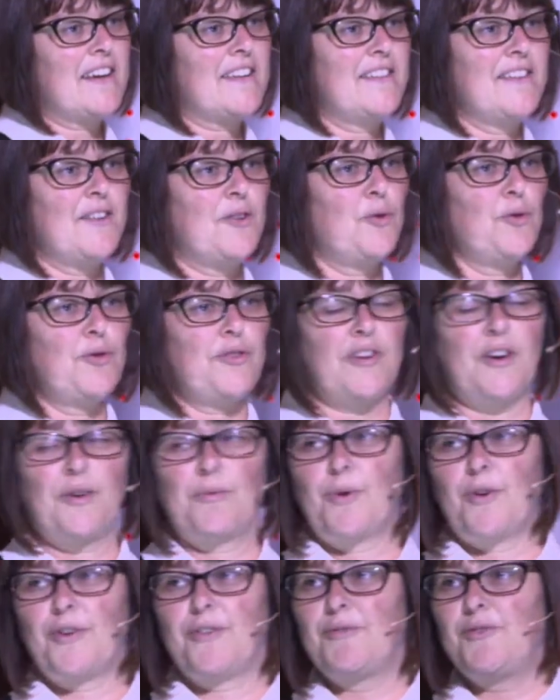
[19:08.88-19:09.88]
that also
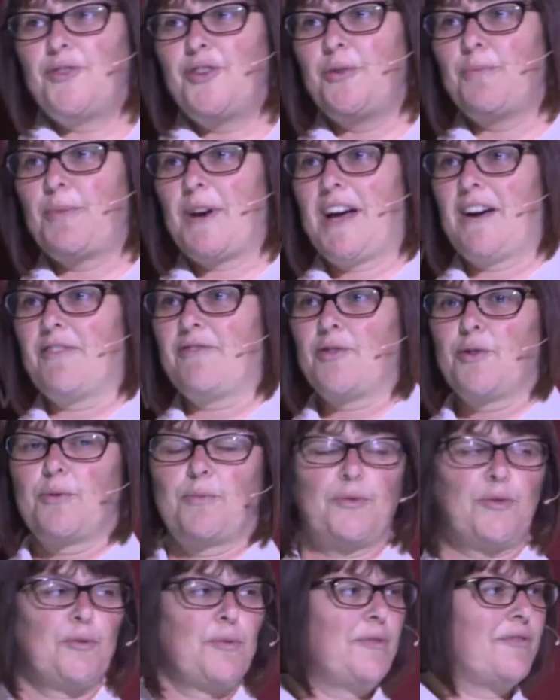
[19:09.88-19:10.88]
want new
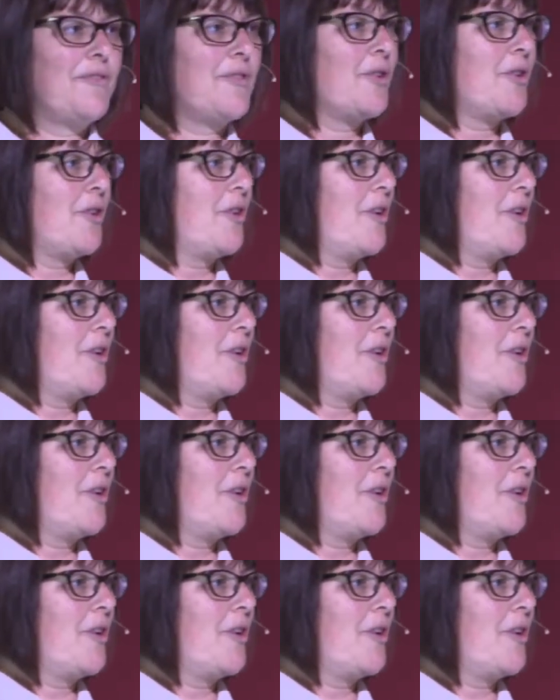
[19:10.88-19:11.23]
platforms. We've got